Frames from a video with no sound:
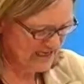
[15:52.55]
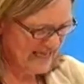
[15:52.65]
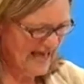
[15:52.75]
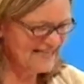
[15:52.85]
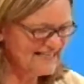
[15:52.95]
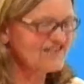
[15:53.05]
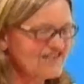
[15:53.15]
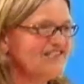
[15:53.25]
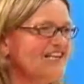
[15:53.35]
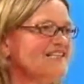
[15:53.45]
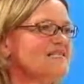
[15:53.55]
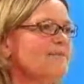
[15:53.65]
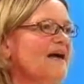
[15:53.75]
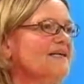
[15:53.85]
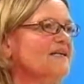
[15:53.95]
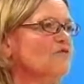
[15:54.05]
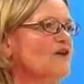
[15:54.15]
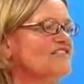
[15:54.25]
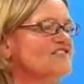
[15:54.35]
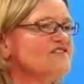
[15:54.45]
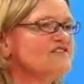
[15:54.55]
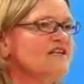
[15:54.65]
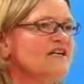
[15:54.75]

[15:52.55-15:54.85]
And yet it takes a banking crisis